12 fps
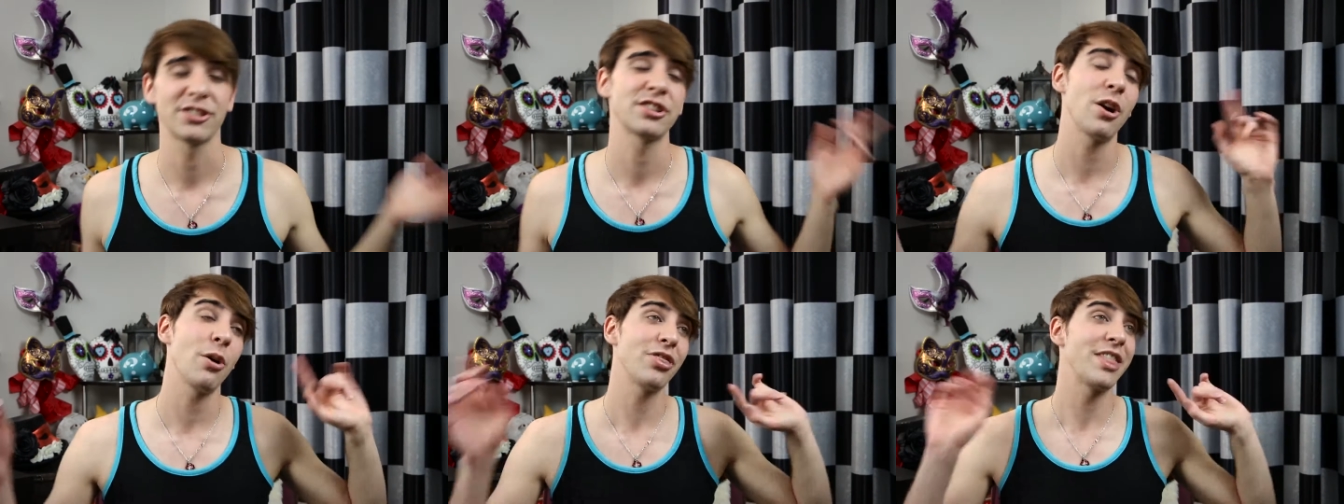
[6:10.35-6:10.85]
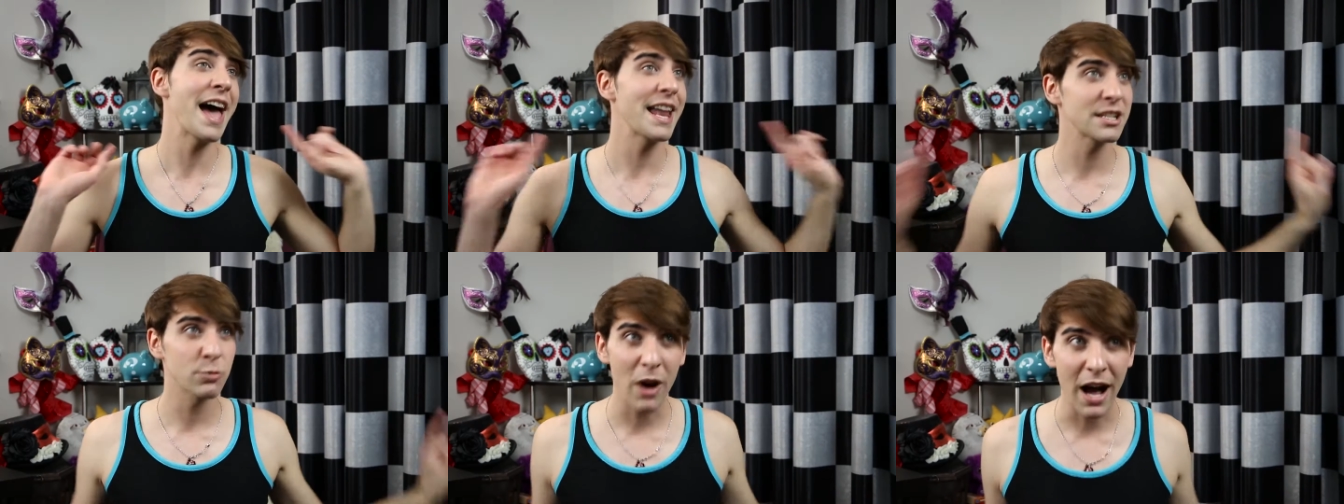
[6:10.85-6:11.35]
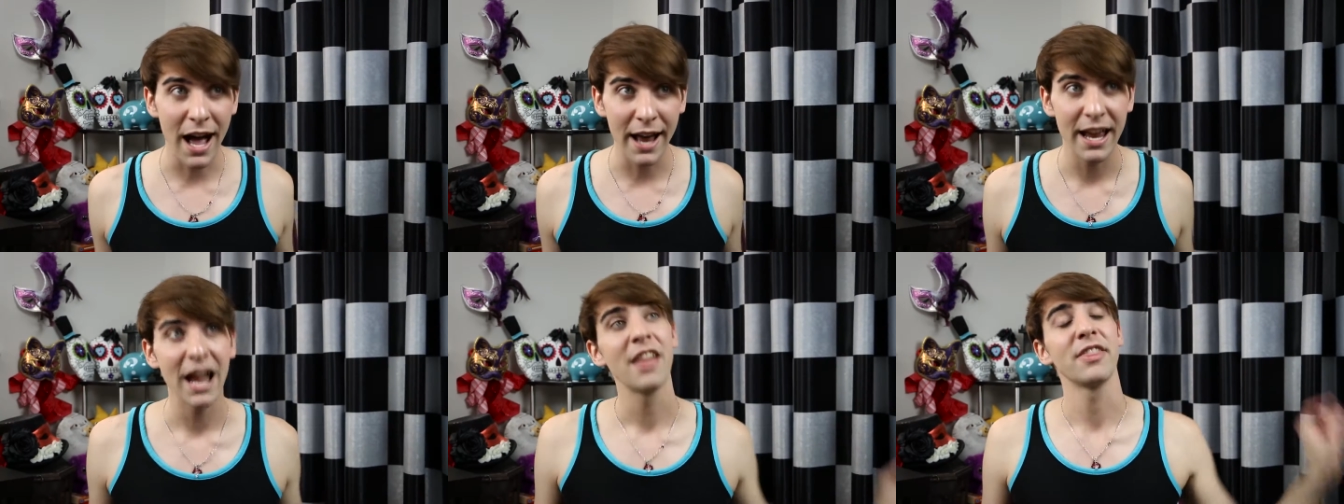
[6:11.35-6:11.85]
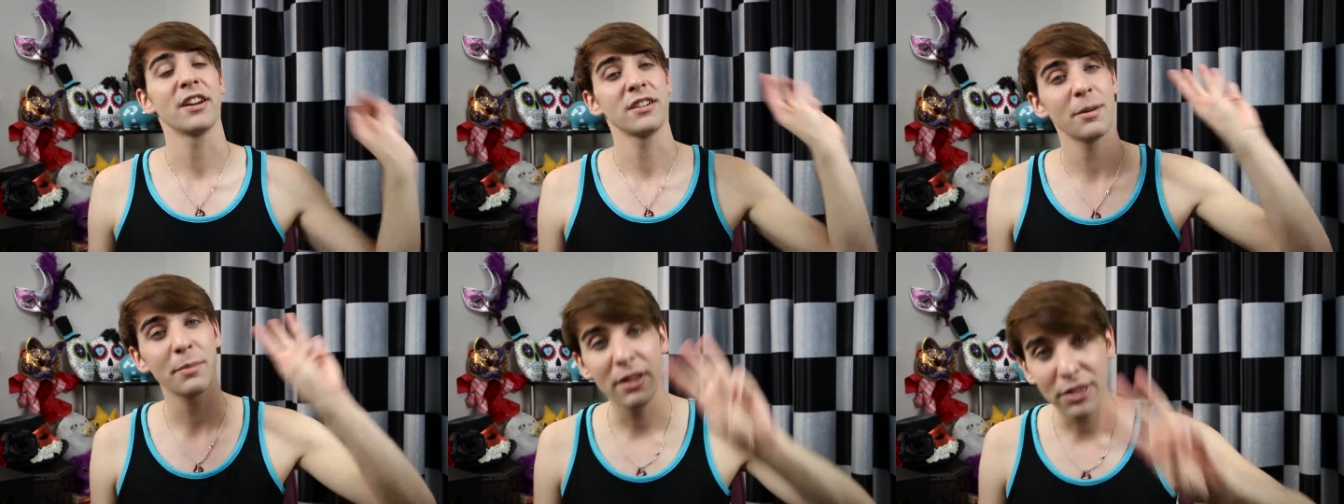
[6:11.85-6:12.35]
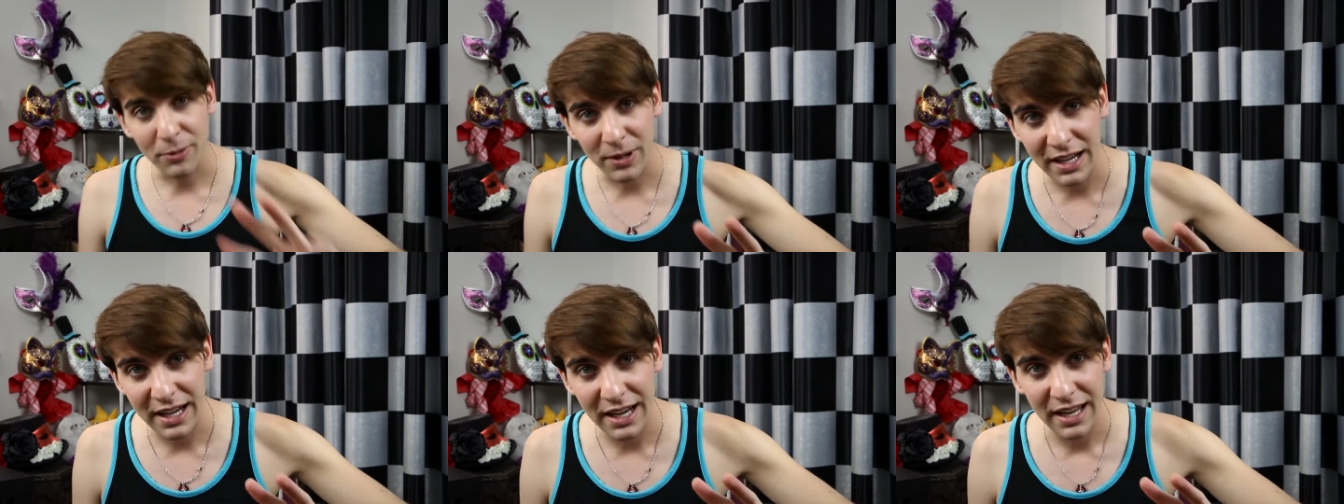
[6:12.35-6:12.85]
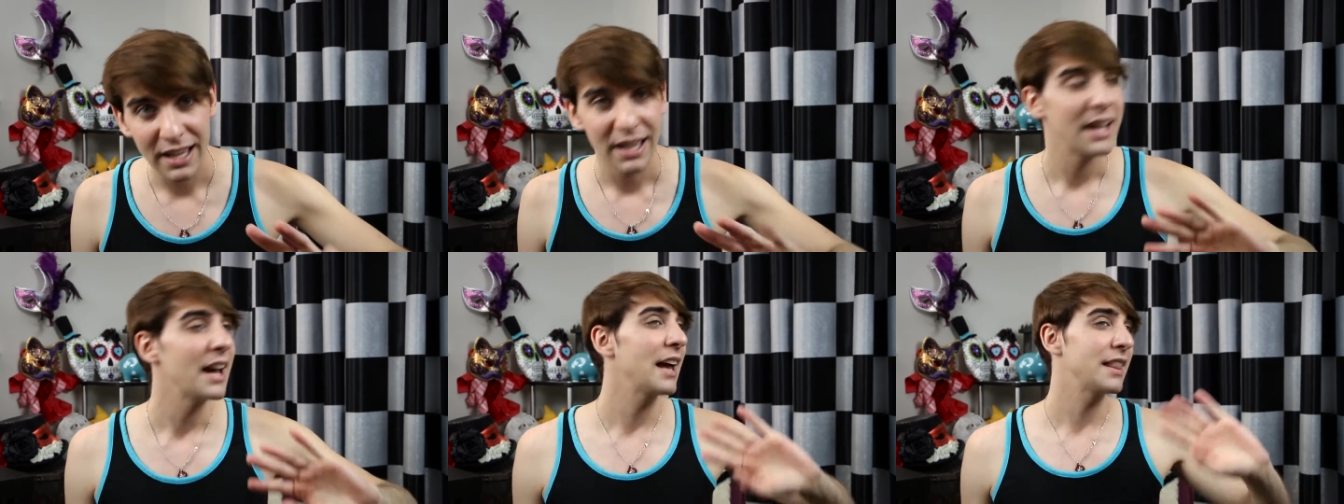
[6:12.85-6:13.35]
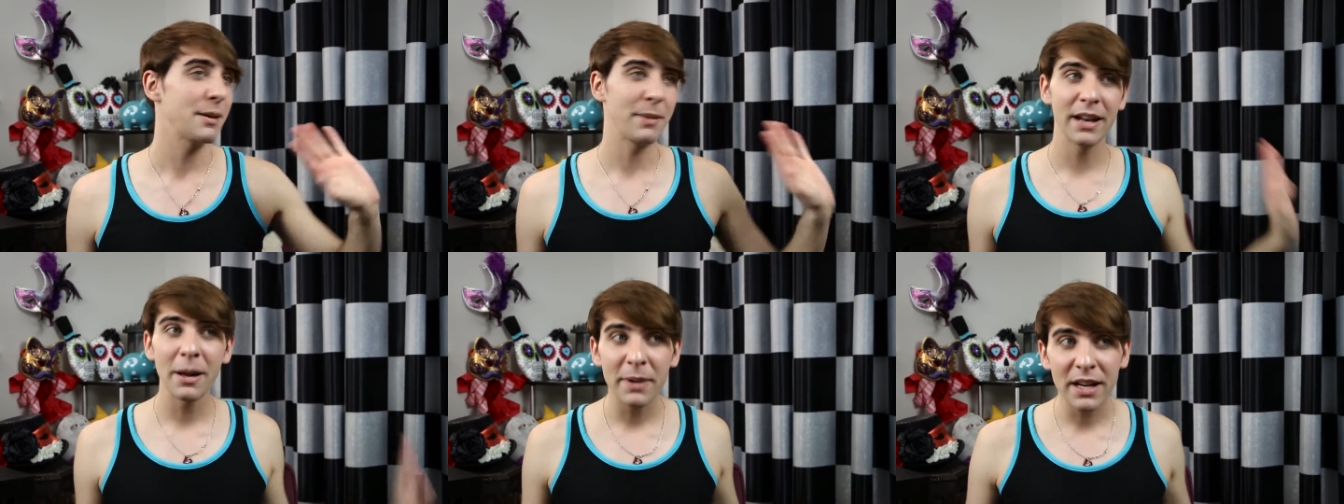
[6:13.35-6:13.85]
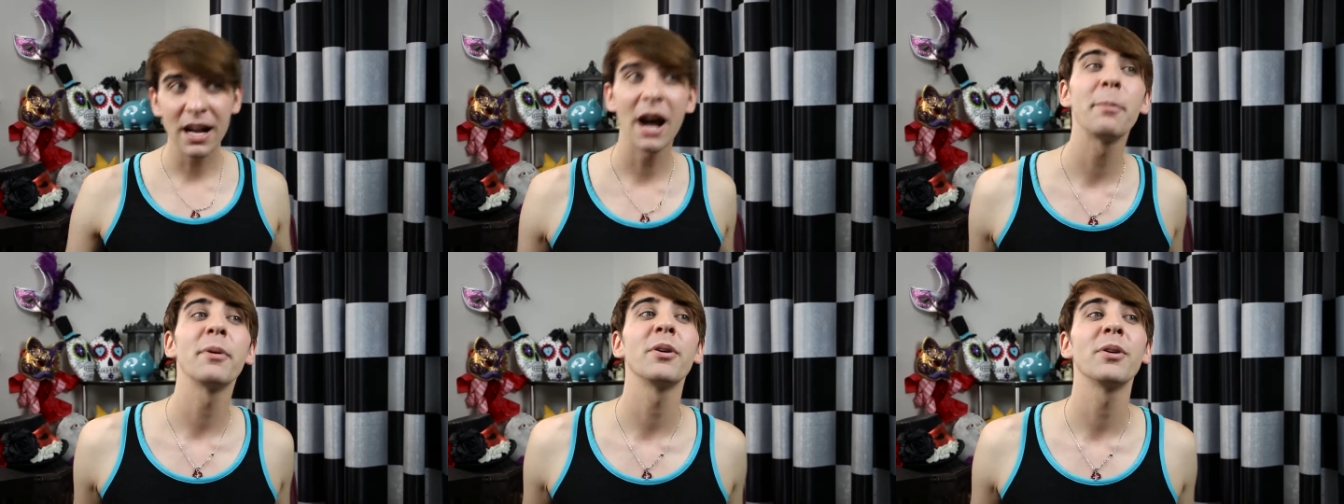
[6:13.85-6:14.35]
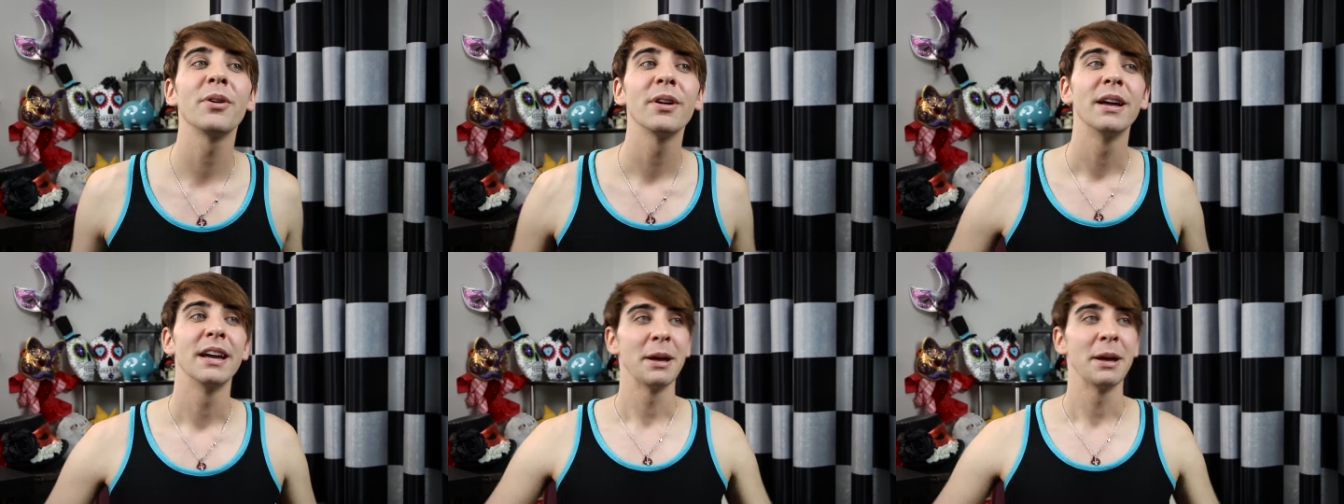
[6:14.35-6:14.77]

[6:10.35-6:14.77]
So that is why they're number 3. They may not be a couple,